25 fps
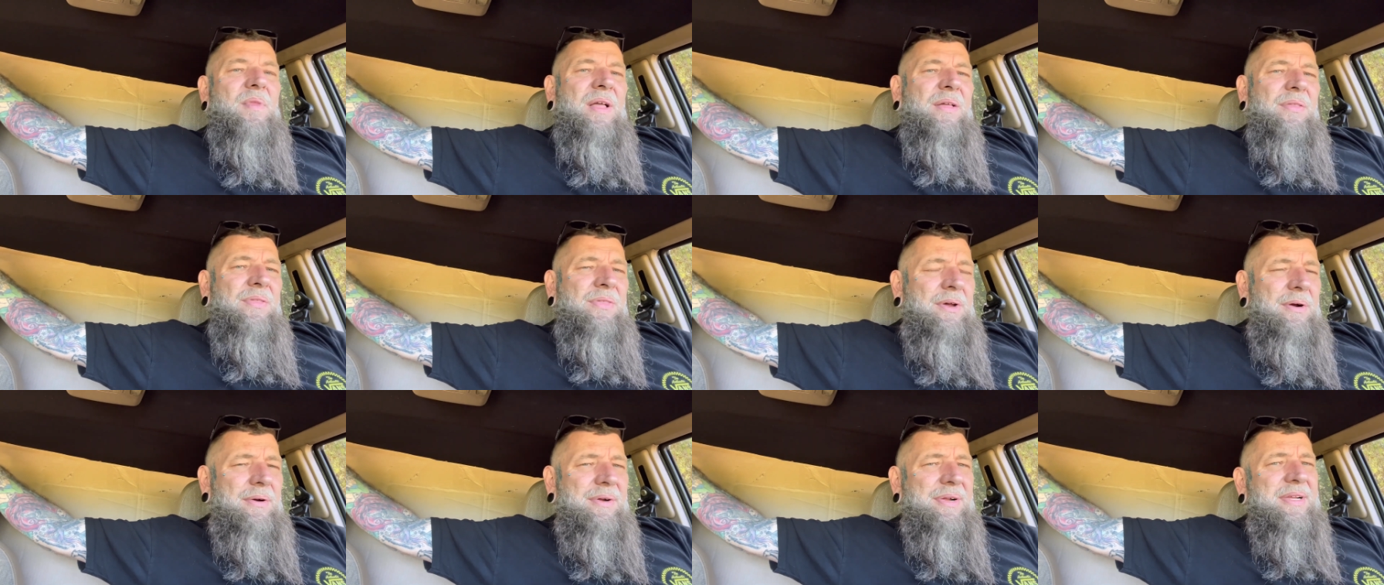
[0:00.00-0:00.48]

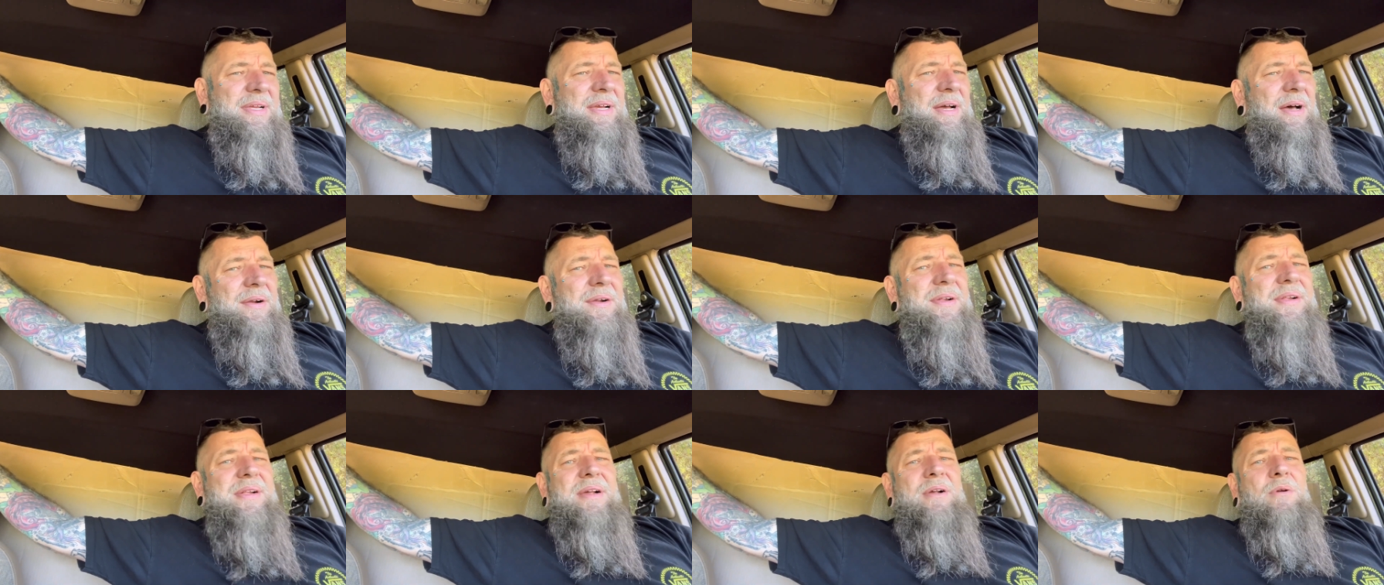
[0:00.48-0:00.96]
there's
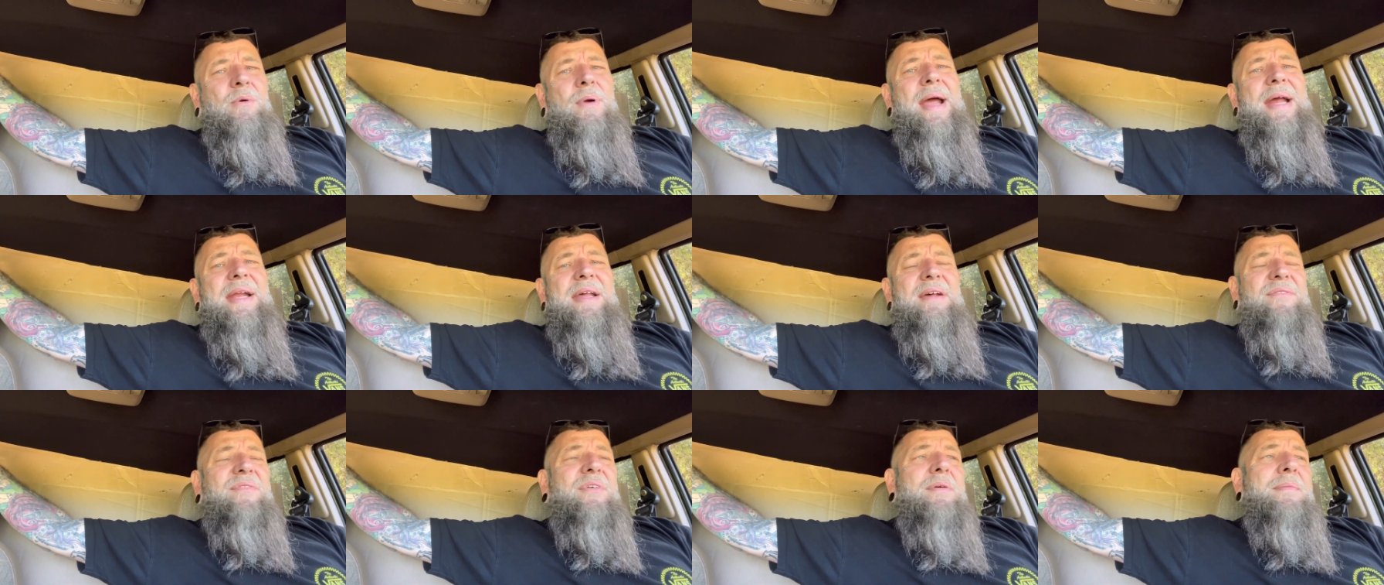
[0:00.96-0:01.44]
tons of
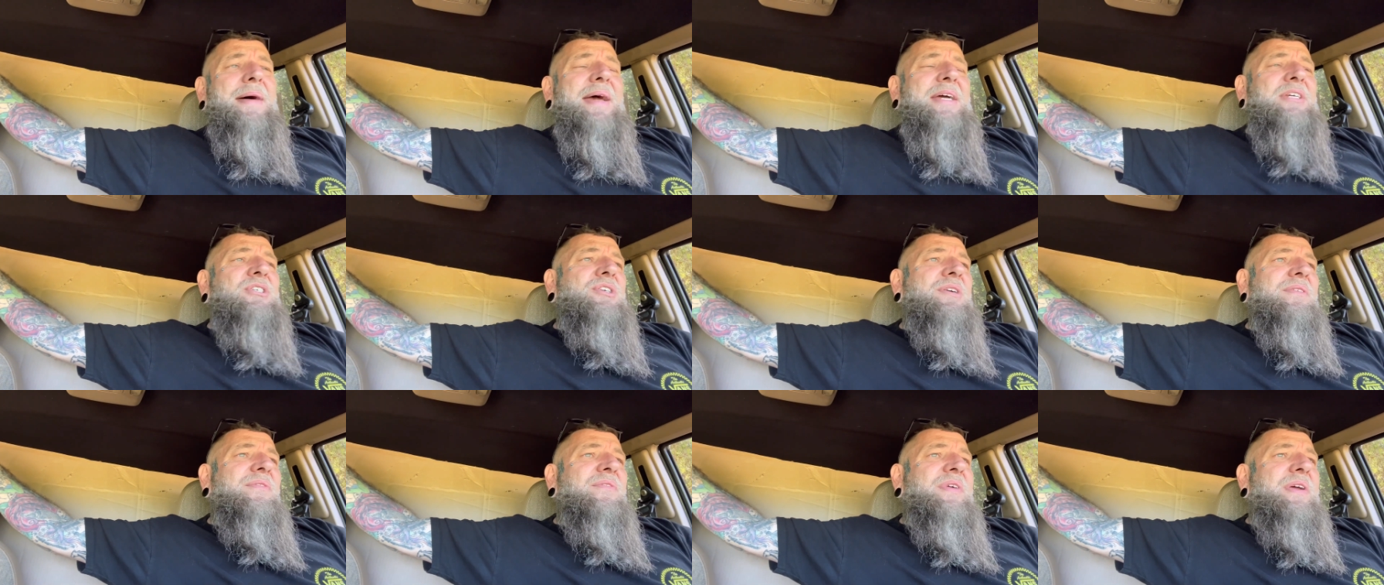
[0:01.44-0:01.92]
great
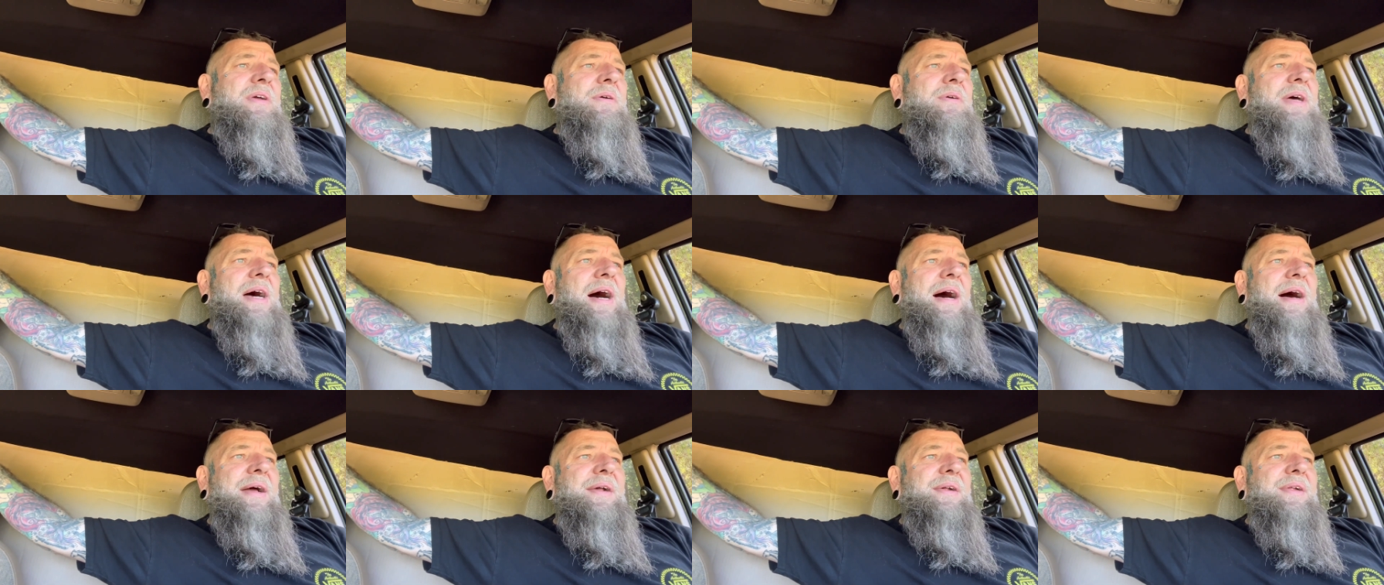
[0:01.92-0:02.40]
information for you
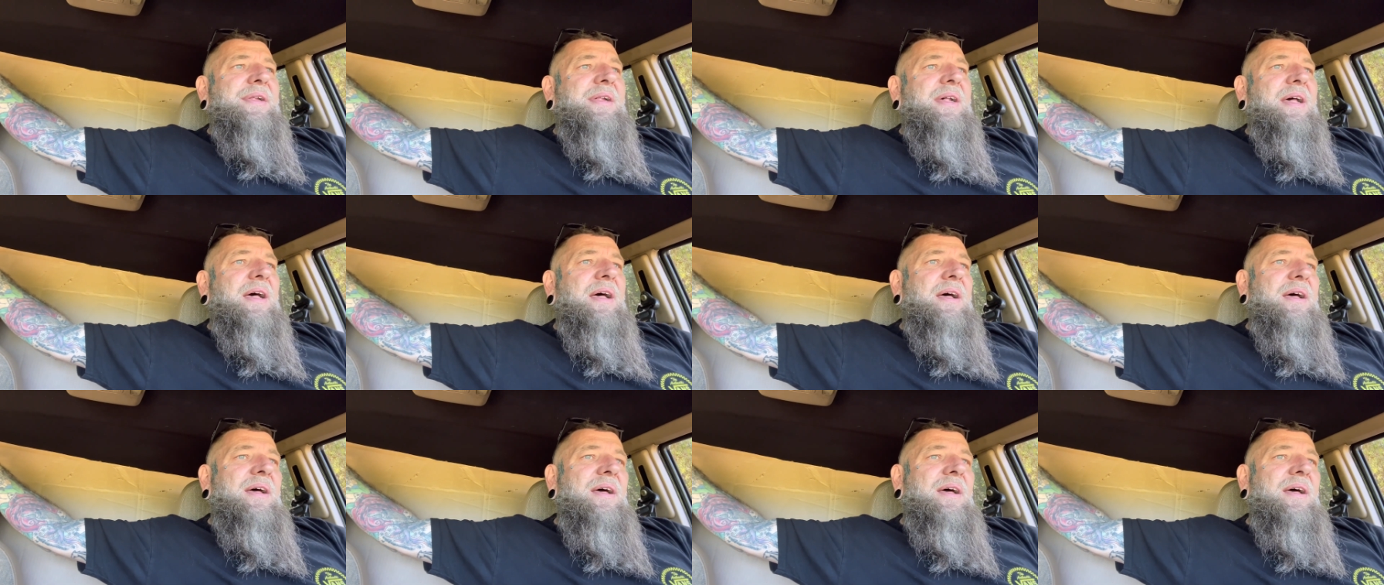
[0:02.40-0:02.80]
guys.